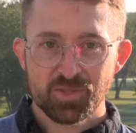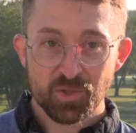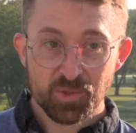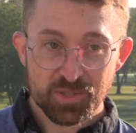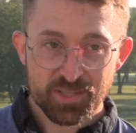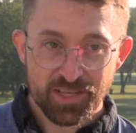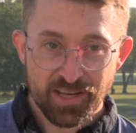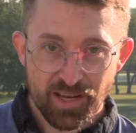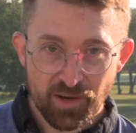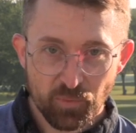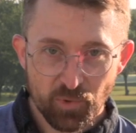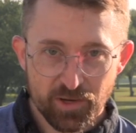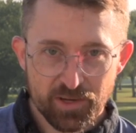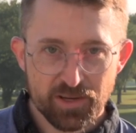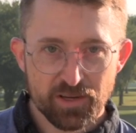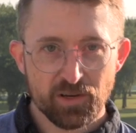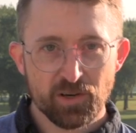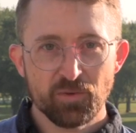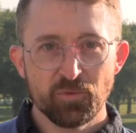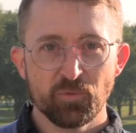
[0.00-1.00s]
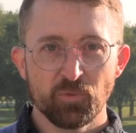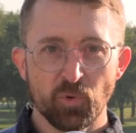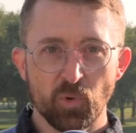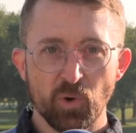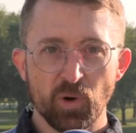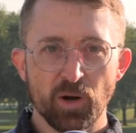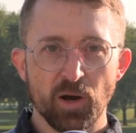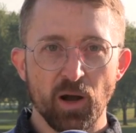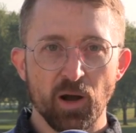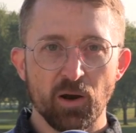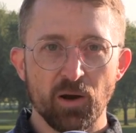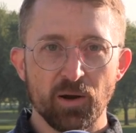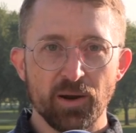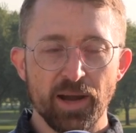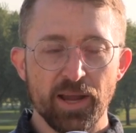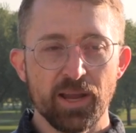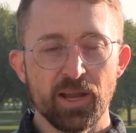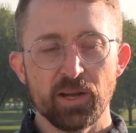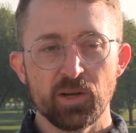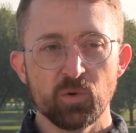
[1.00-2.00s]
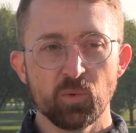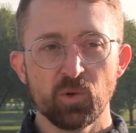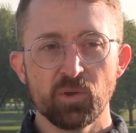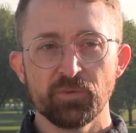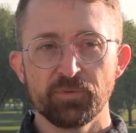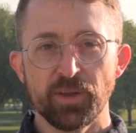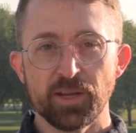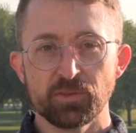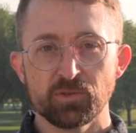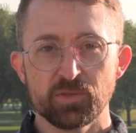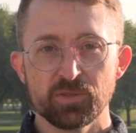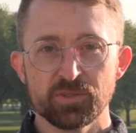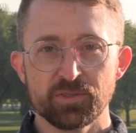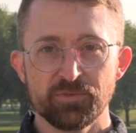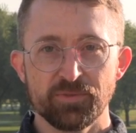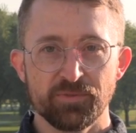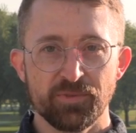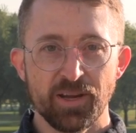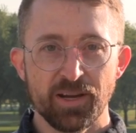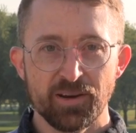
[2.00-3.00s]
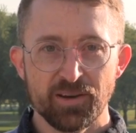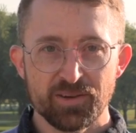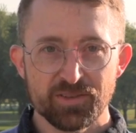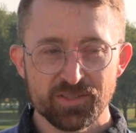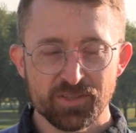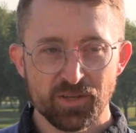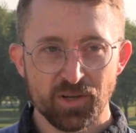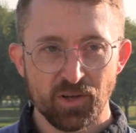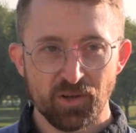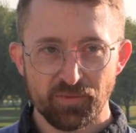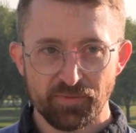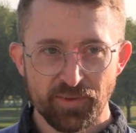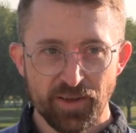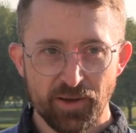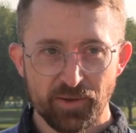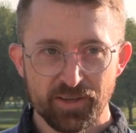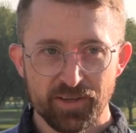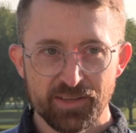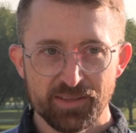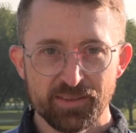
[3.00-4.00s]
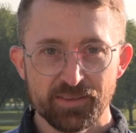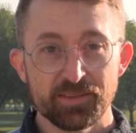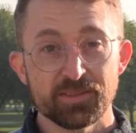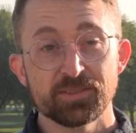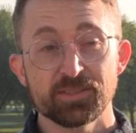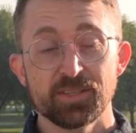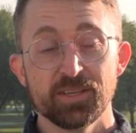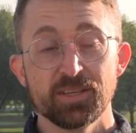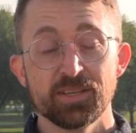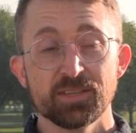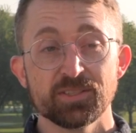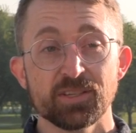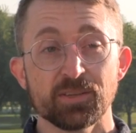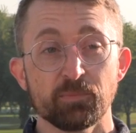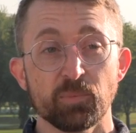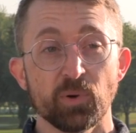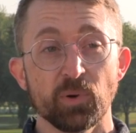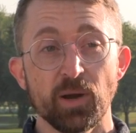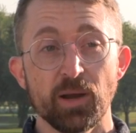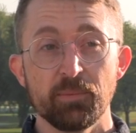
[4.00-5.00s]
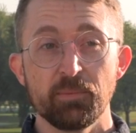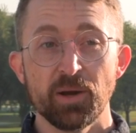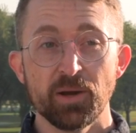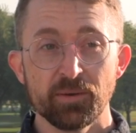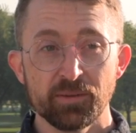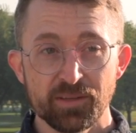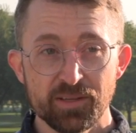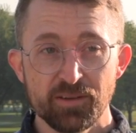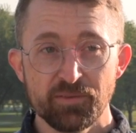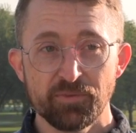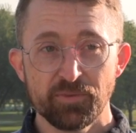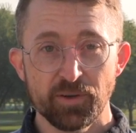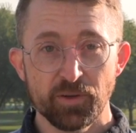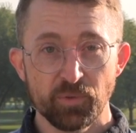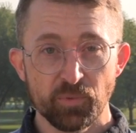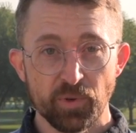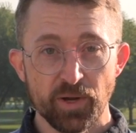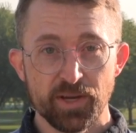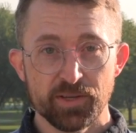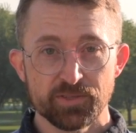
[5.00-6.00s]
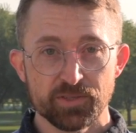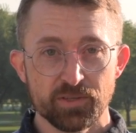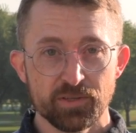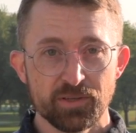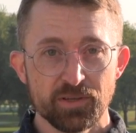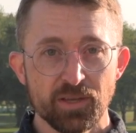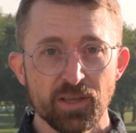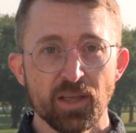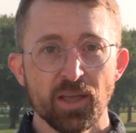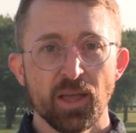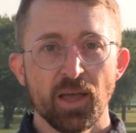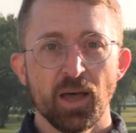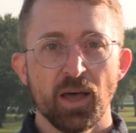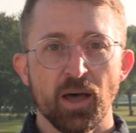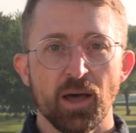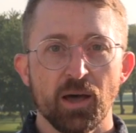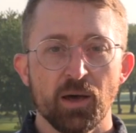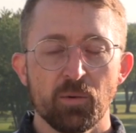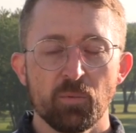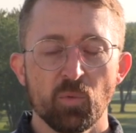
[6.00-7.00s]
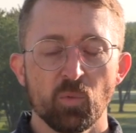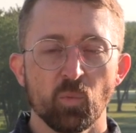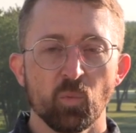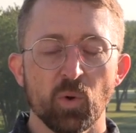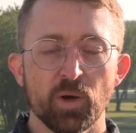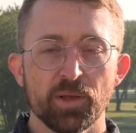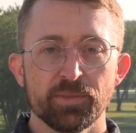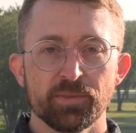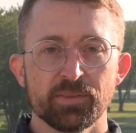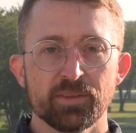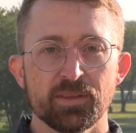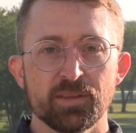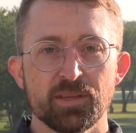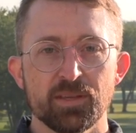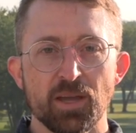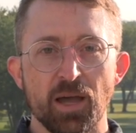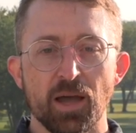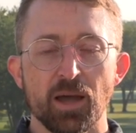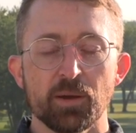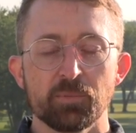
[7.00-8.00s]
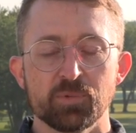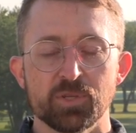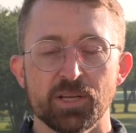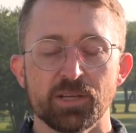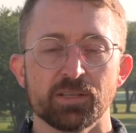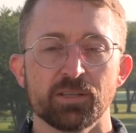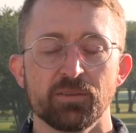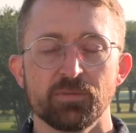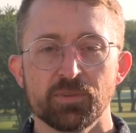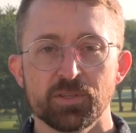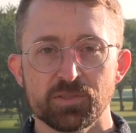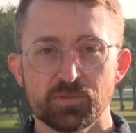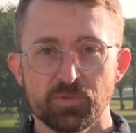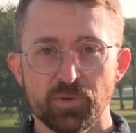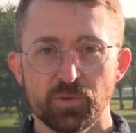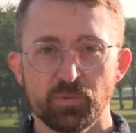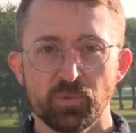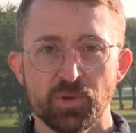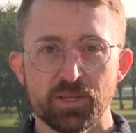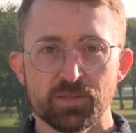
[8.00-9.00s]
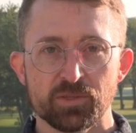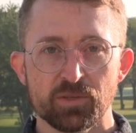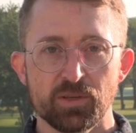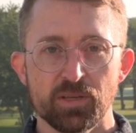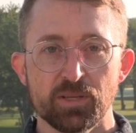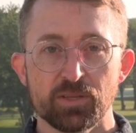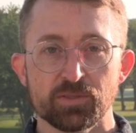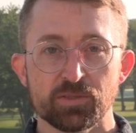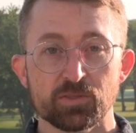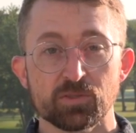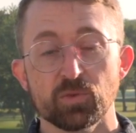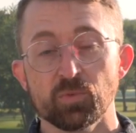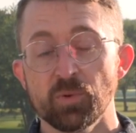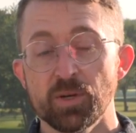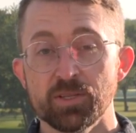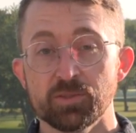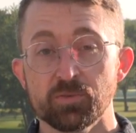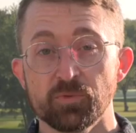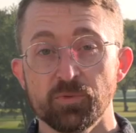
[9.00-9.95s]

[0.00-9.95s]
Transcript: So, today we're here for our annual Veterans Affairs golf outing. This is primarily a fundraiser. Um, what the object of this fundraiser is is to raise